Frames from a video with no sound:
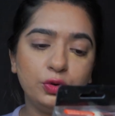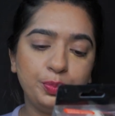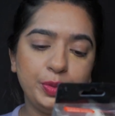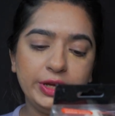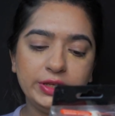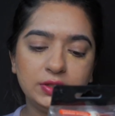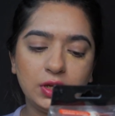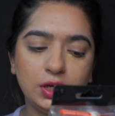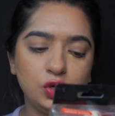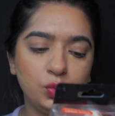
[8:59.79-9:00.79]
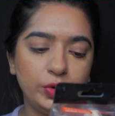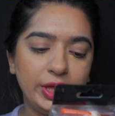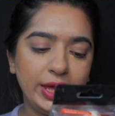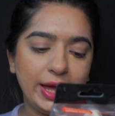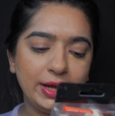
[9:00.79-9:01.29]
rupees you
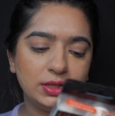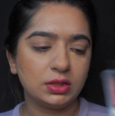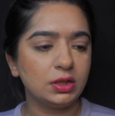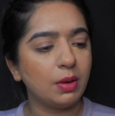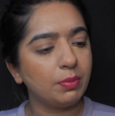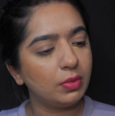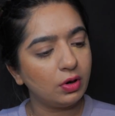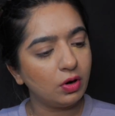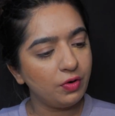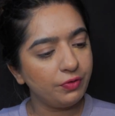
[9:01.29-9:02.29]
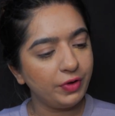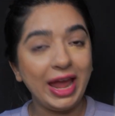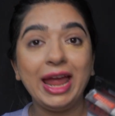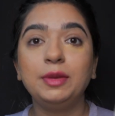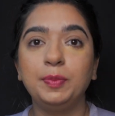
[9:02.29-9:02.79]
get number of
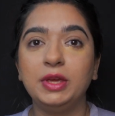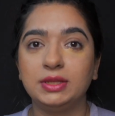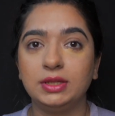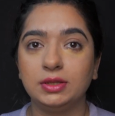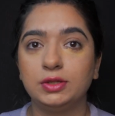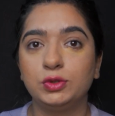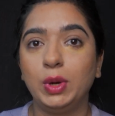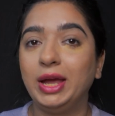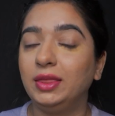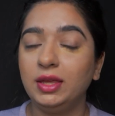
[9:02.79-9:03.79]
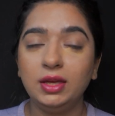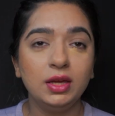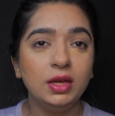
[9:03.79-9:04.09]
8 pieces. So I think